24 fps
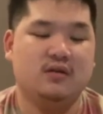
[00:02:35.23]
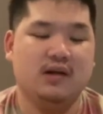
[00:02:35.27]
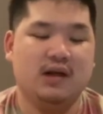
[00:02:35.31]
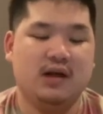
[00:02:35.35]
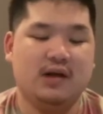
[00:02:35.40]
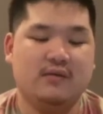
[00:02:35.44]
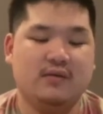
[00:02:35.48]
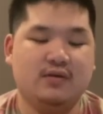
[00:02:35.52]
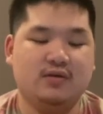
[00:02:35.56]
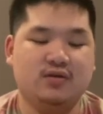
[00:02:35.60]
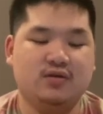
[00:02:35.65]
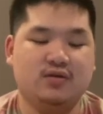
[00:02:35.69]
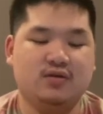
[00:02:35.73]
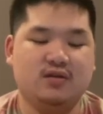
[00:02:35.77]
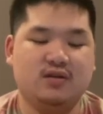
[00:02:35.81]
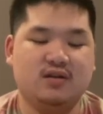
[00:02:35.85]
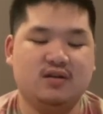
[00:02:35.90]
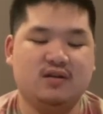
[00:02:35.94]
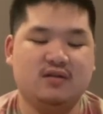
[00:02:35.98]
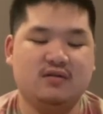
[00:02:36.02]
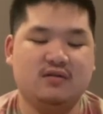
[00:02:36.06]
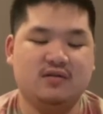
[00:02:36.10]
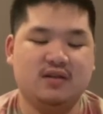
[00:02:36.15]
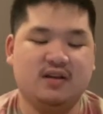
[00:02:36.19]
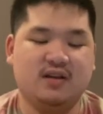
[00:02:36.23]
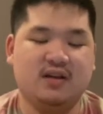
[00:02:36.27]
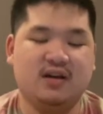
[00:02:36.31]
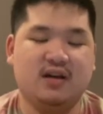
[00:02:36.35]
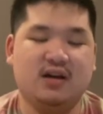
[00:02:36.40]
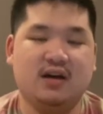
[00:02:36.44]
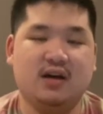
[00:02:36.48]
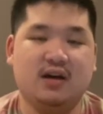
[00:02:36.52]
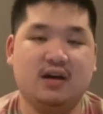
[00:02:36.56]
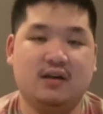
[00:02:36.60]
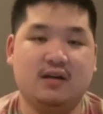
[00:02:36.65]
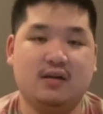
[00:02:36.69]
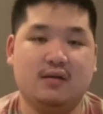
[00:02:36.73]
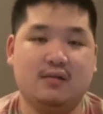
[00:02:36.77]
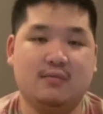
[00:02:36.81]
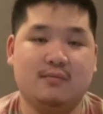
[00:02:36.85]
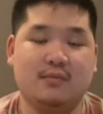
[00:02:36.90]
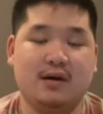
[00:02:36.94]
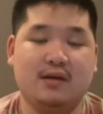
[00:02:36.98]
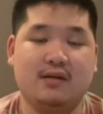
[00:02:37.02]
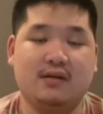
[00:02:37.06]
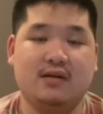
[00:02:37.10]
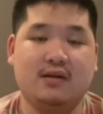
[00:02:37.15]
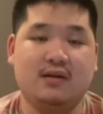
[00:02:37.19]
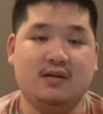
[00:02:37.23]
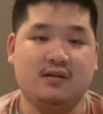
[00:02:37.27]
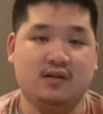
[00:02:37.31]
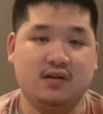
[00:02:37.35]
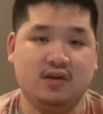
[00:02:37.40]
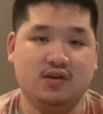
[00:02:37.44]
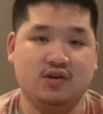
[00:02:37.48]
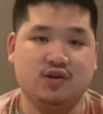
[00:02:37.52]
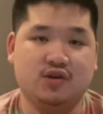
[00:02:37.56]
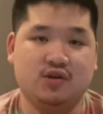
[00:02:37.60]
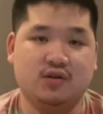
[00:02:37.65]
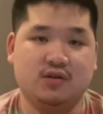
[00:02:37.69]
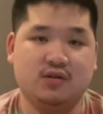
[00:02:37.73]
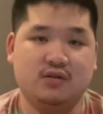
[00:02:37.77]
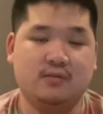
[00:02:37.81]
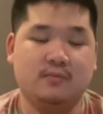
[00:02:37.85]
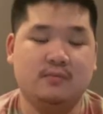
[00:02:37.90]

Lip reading: And we should start looking at autism as a condition